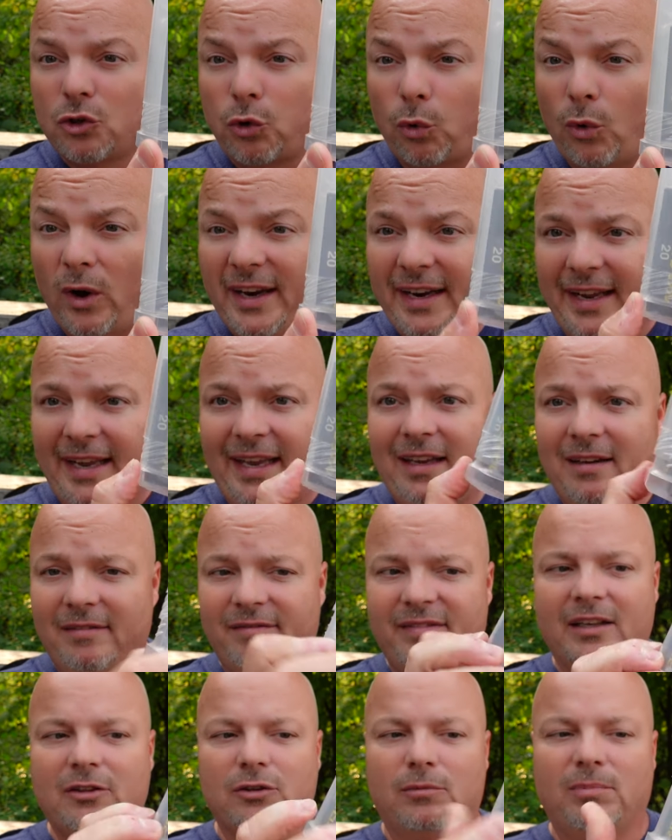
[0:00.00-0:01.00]
20
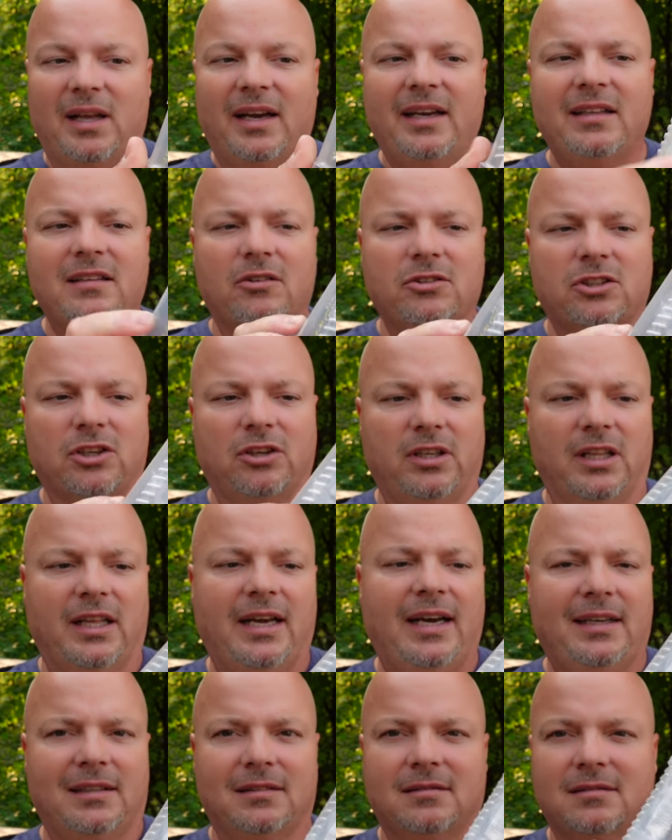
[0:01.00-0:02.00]
feather blades. I'll show you
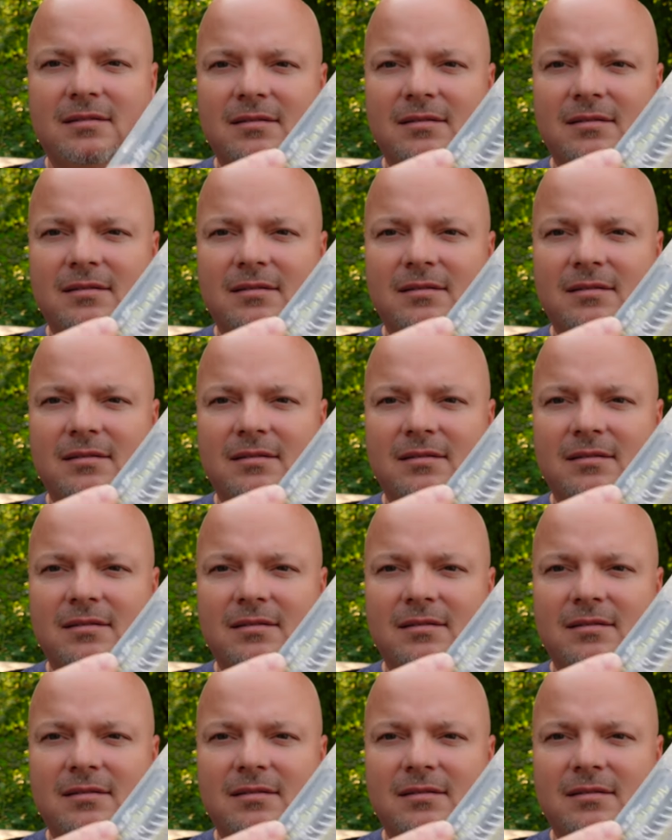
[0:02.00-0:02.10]
that.